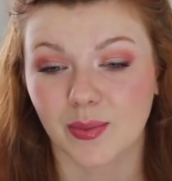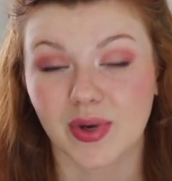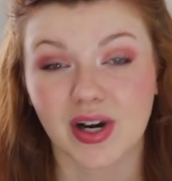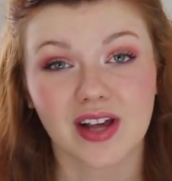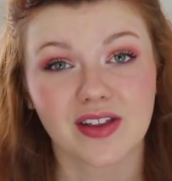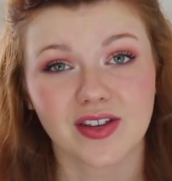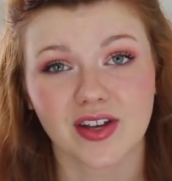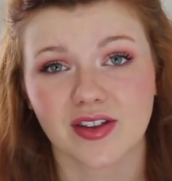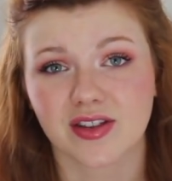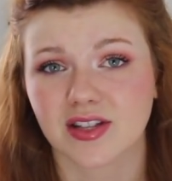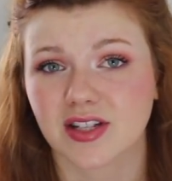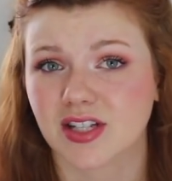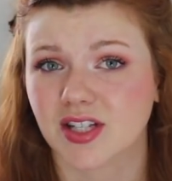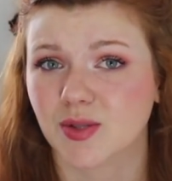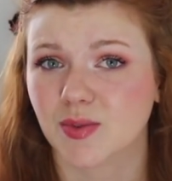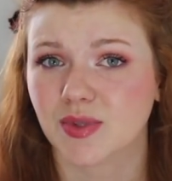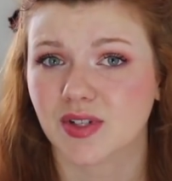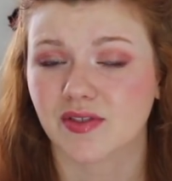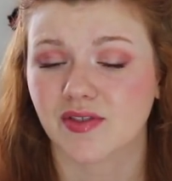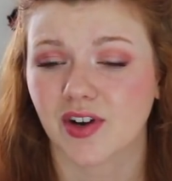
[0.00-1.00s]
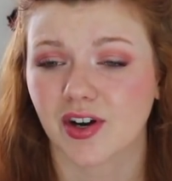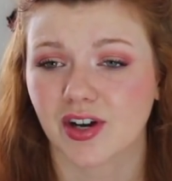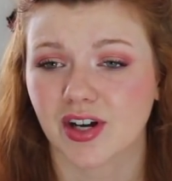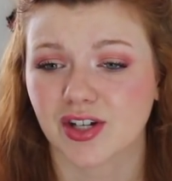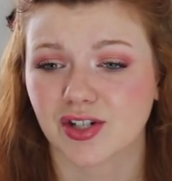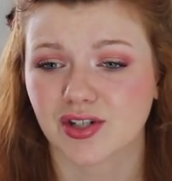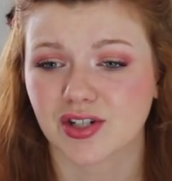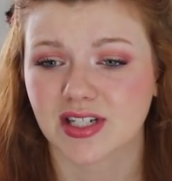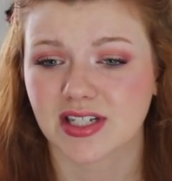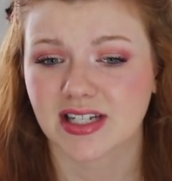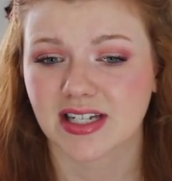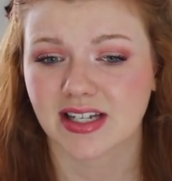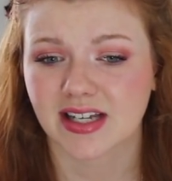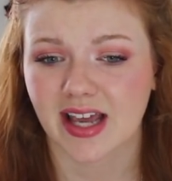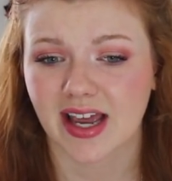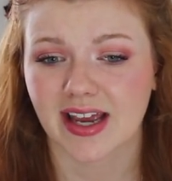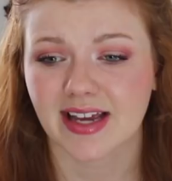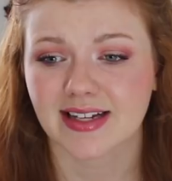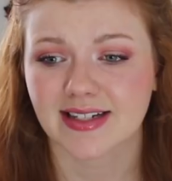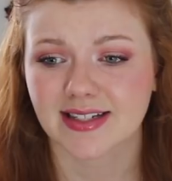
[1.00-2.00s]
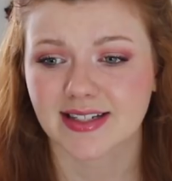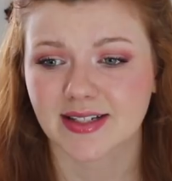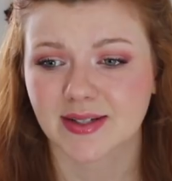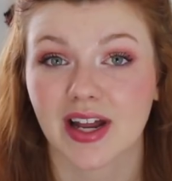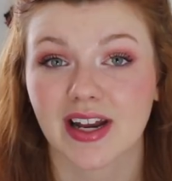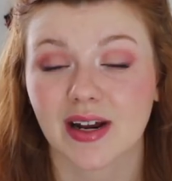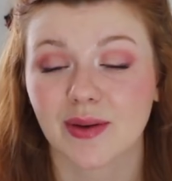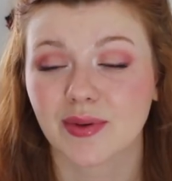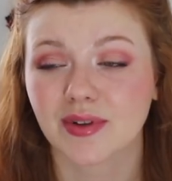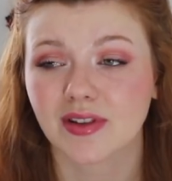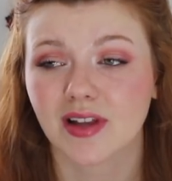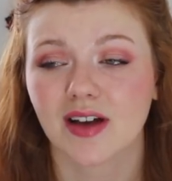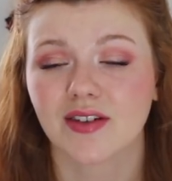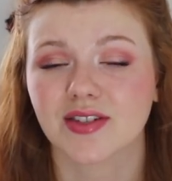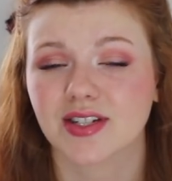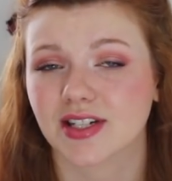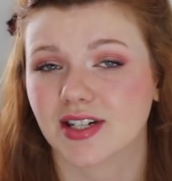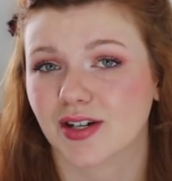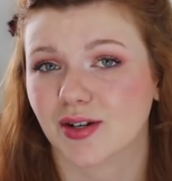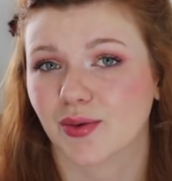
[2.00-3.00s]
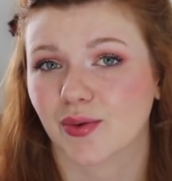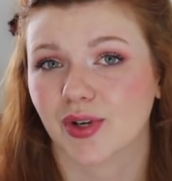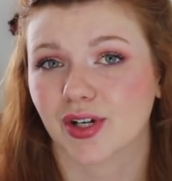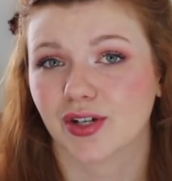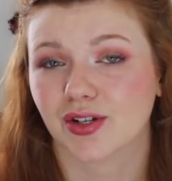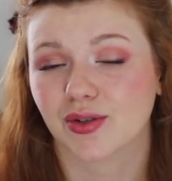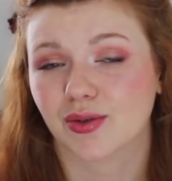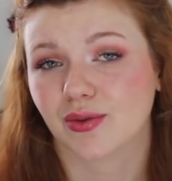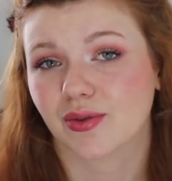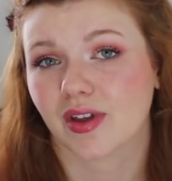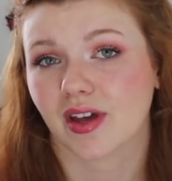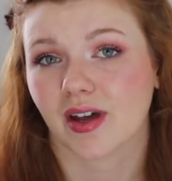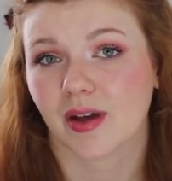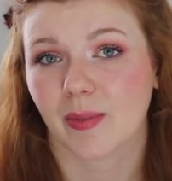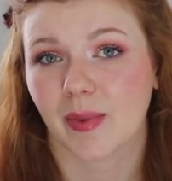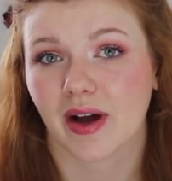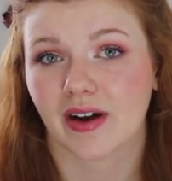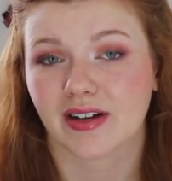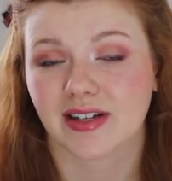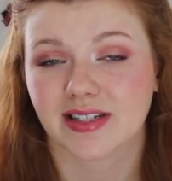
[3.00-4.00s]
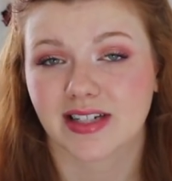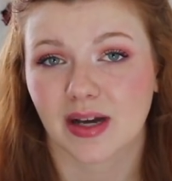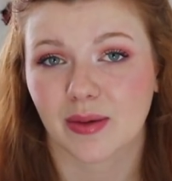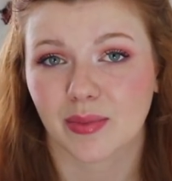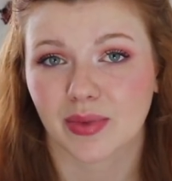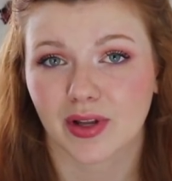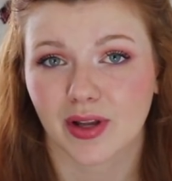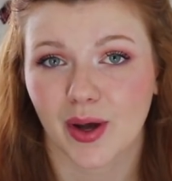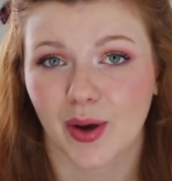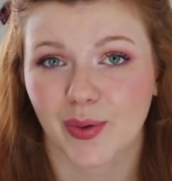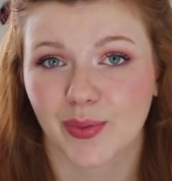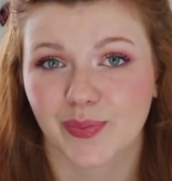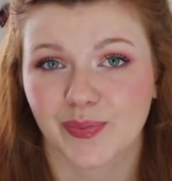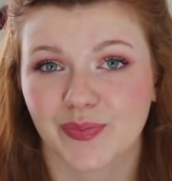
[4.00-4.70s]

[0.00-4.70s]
But I thought this was a very interesting case, and I would love to hear what you think about it down below.